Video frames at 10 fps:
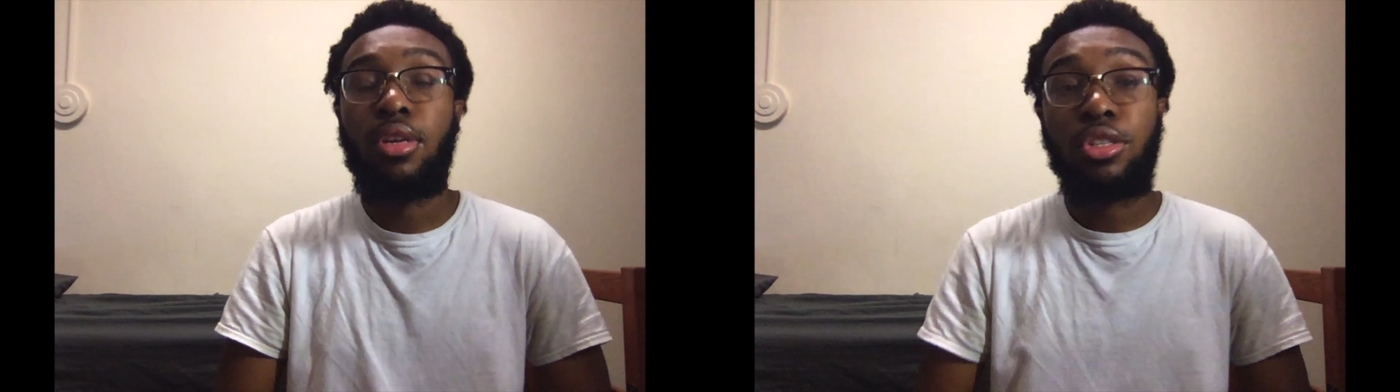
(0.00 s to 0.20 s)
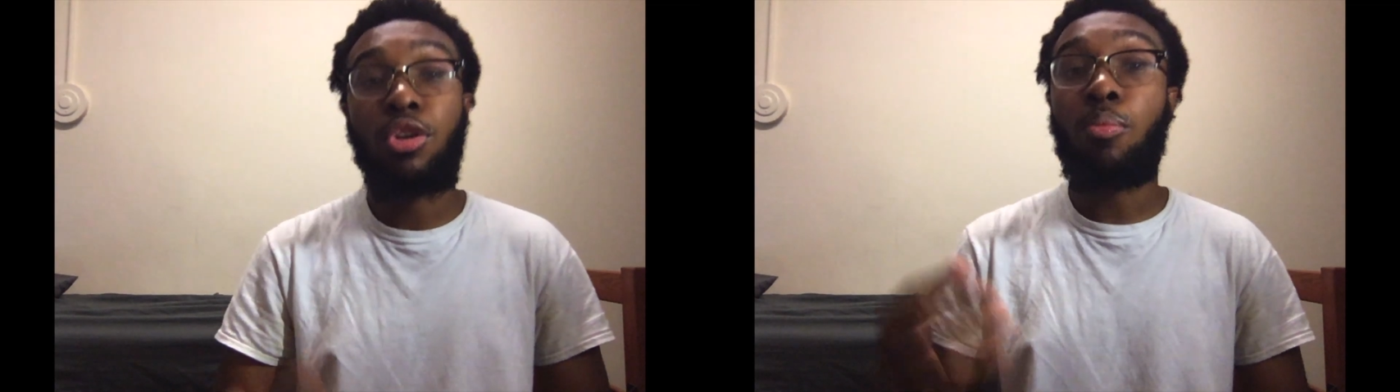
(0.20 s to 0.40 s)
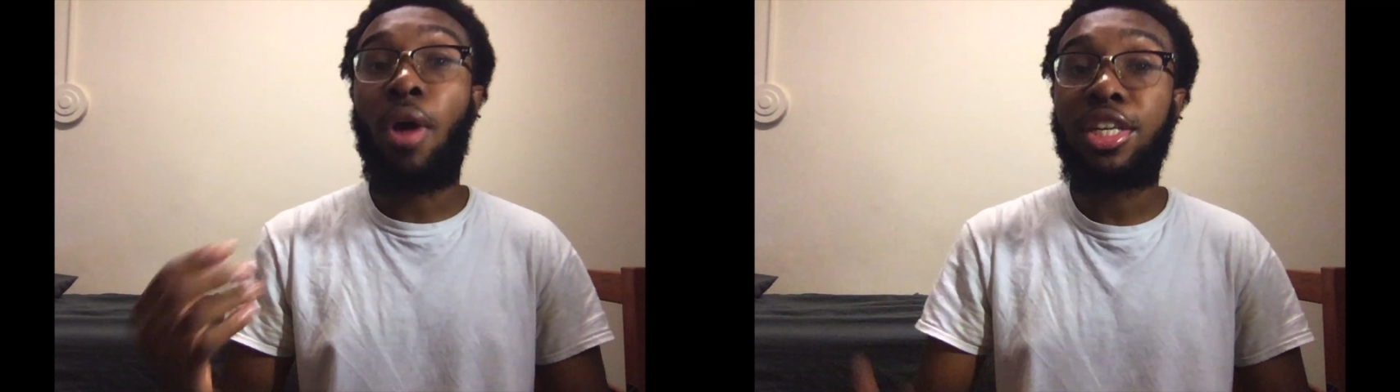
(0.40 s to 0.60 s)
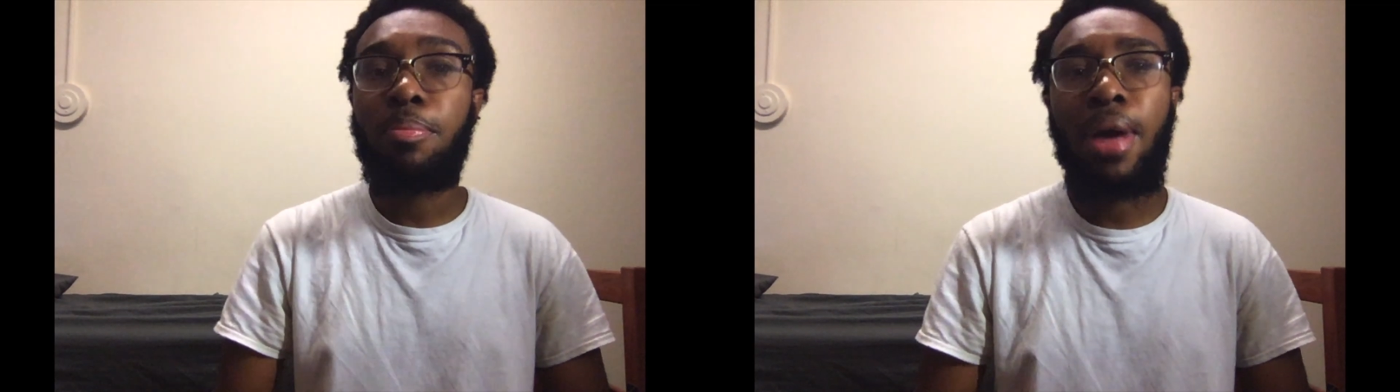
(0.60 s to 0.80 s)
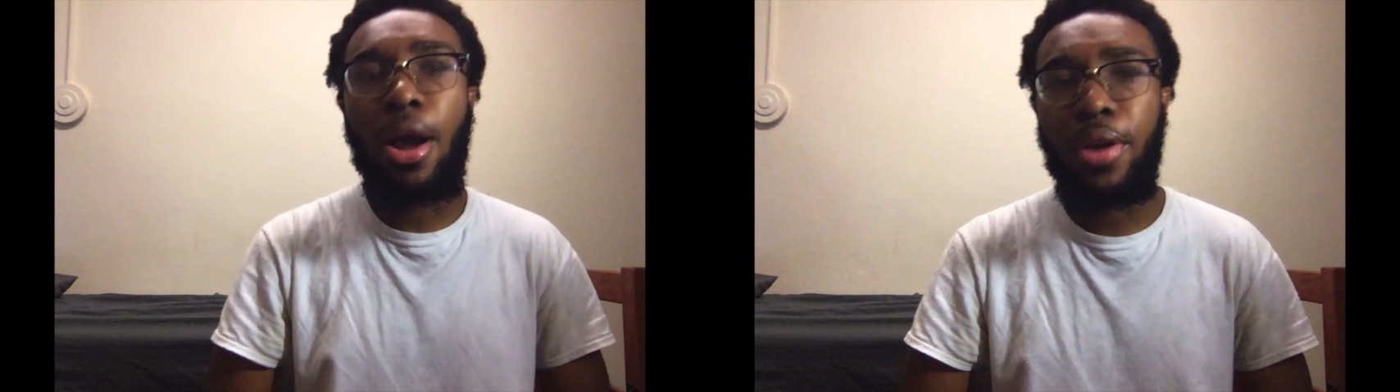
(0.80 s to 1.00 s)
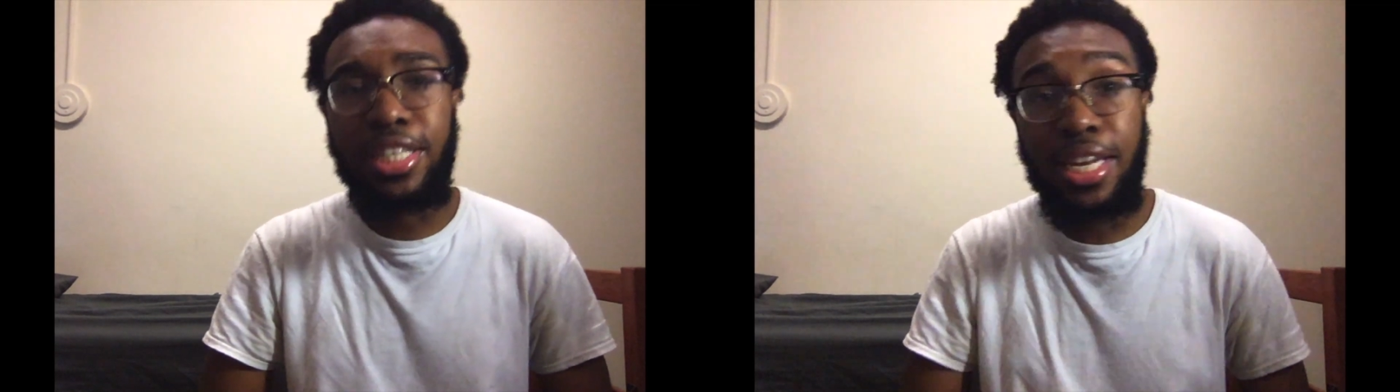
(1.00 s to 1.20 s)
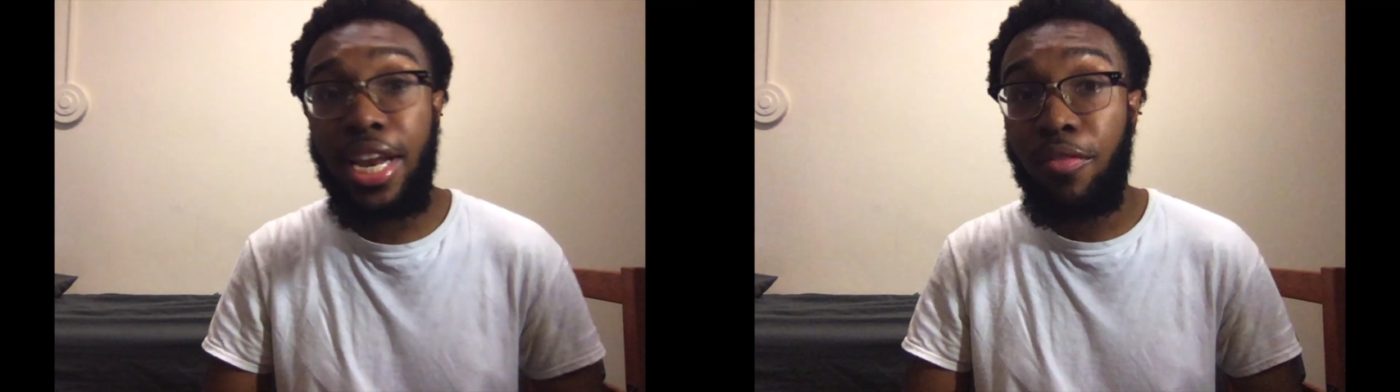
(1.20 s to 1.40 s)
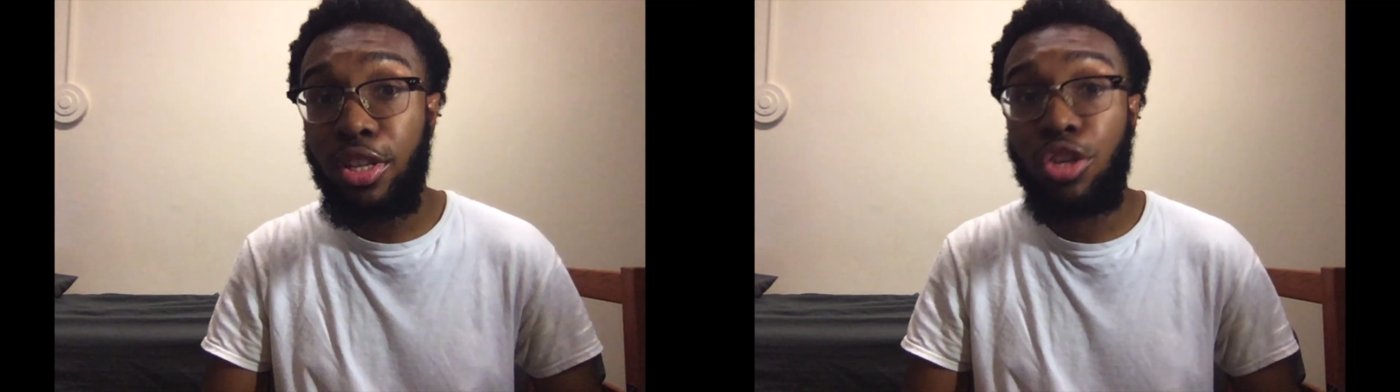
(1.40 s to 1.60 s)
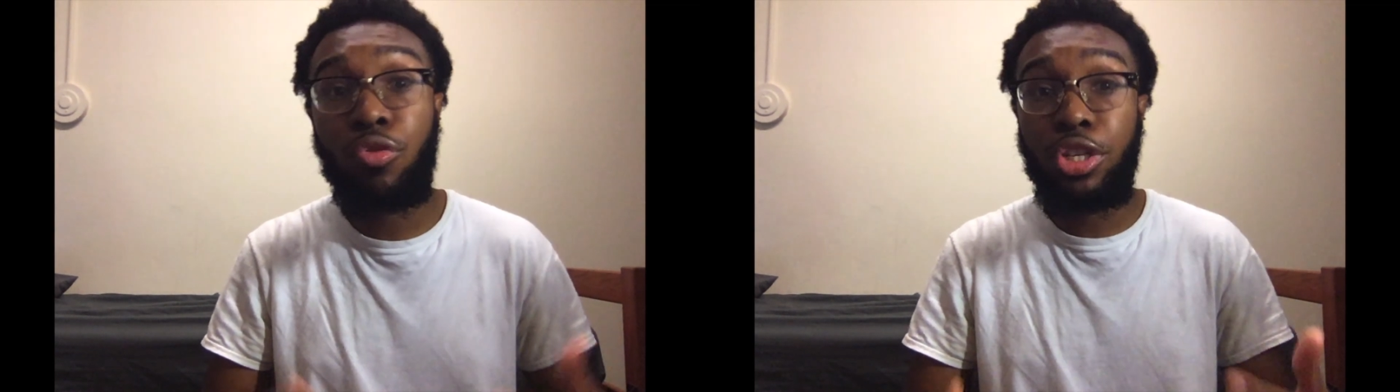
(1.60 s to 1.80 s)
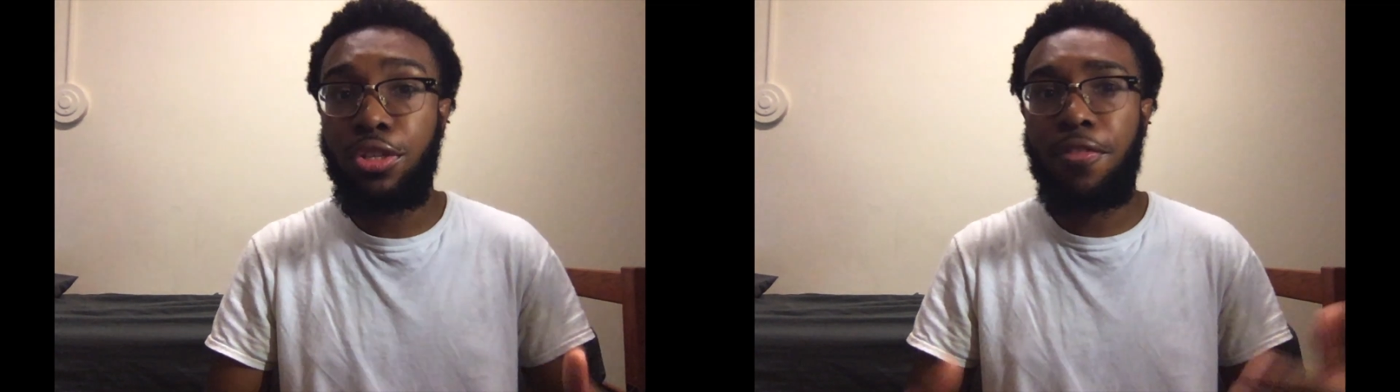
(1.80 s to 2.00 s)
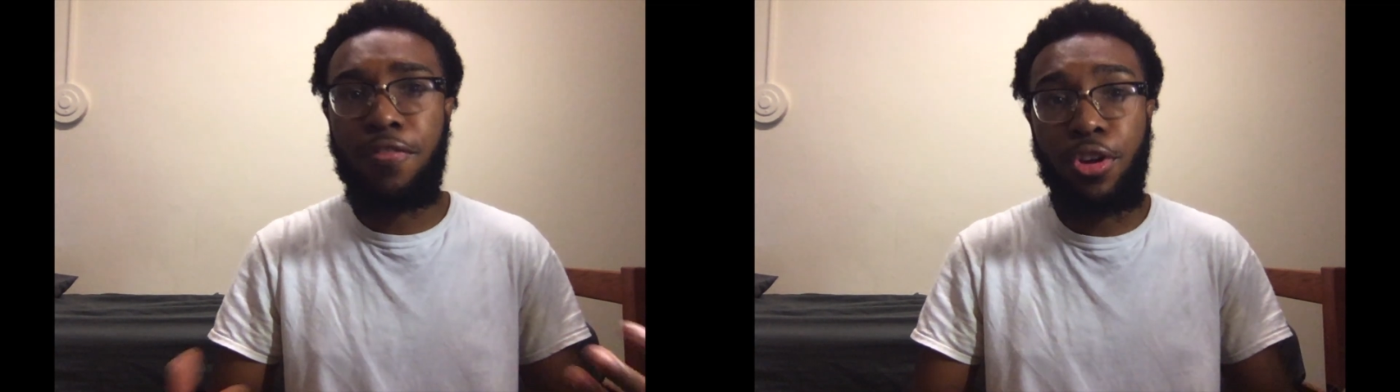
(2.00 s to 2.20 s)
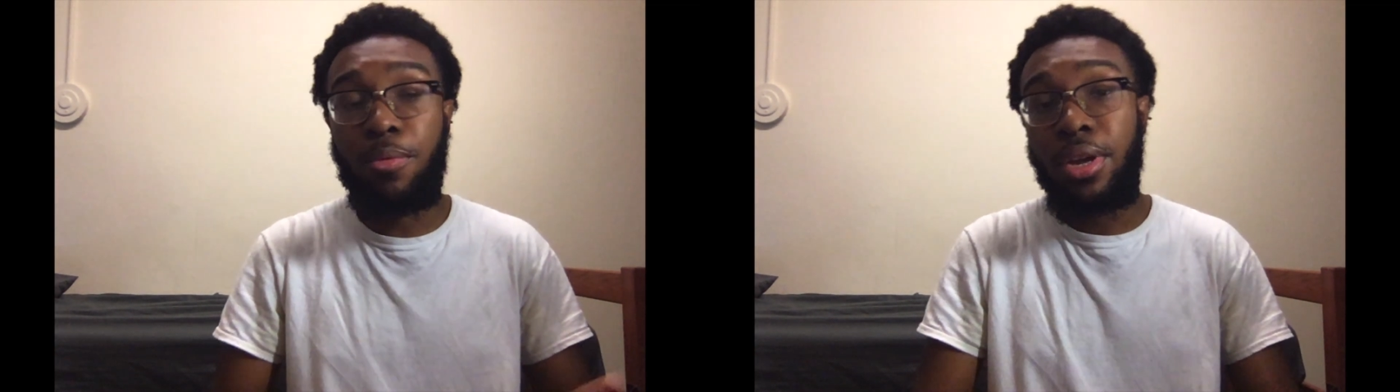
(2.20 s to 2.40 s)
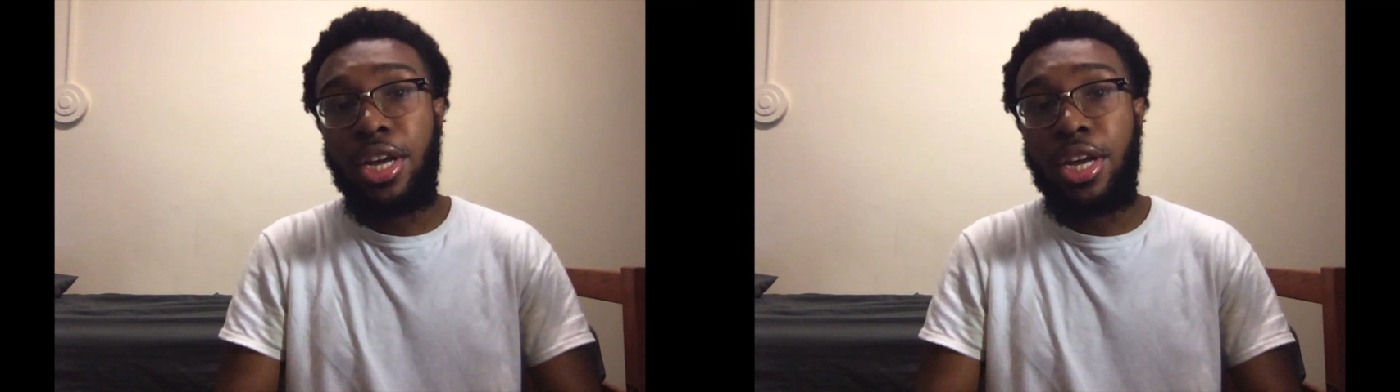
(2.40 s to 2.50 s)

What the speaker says: So Project Power is a Netflix original film